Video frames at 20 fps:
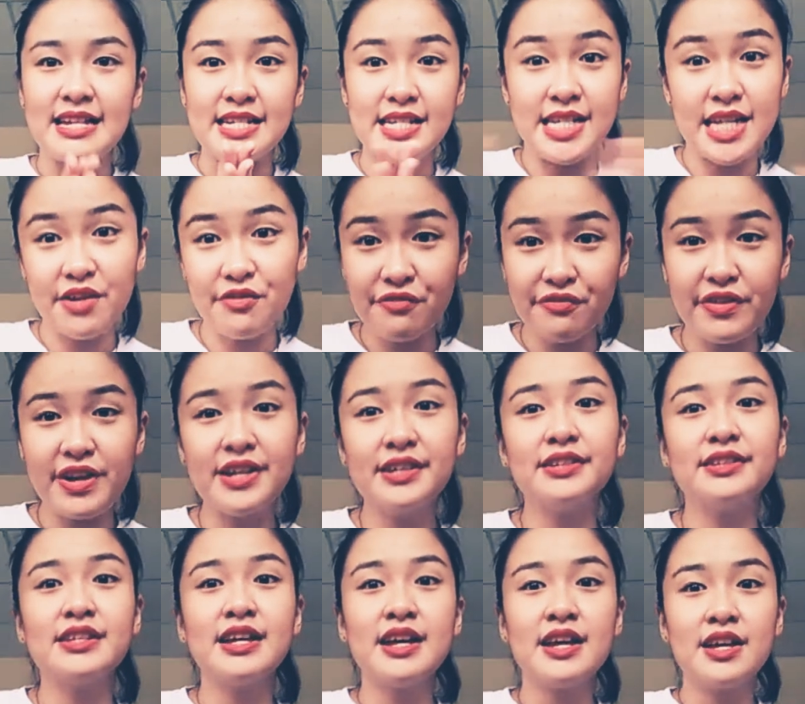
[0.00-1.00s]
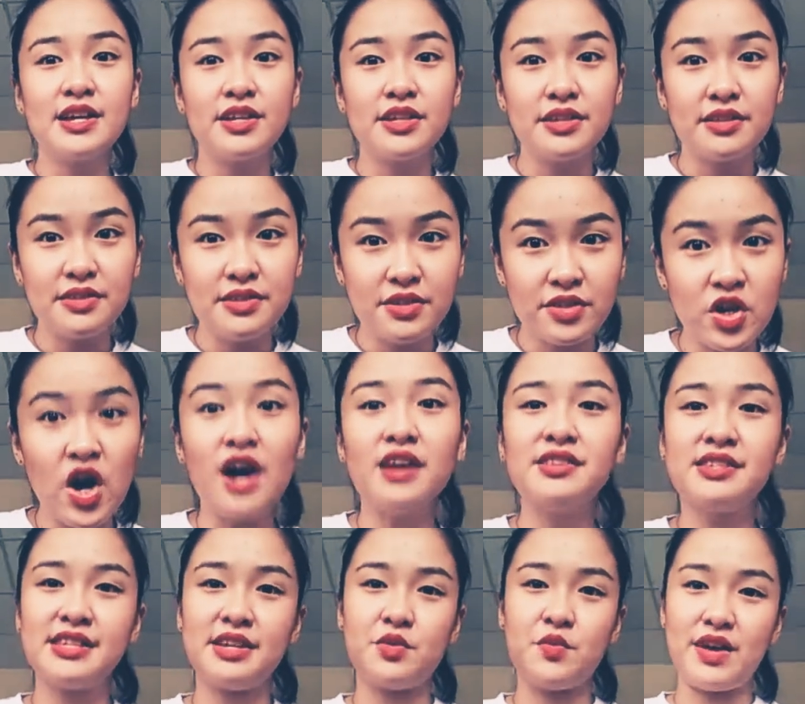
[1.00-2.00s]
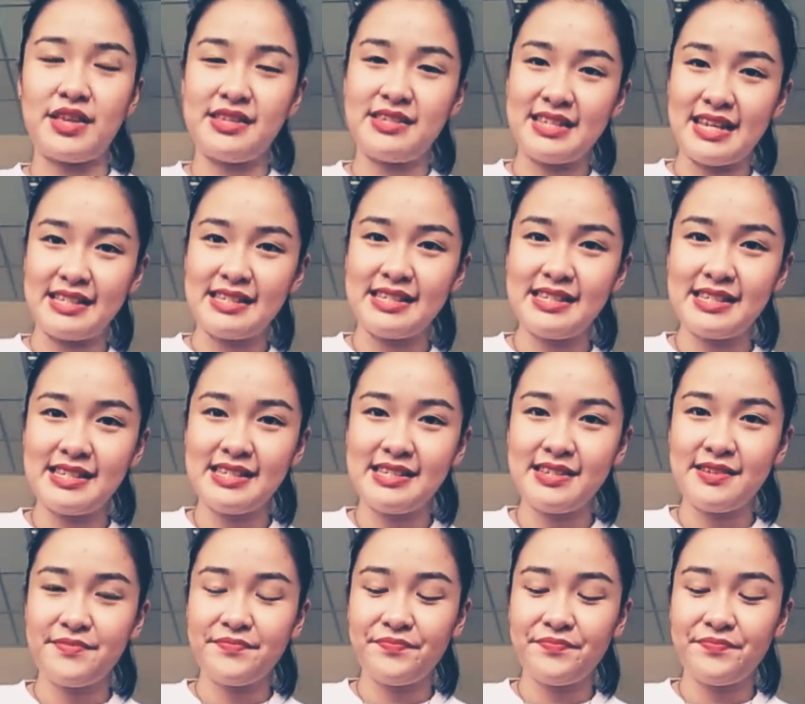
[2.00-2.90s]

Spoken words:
different consequences.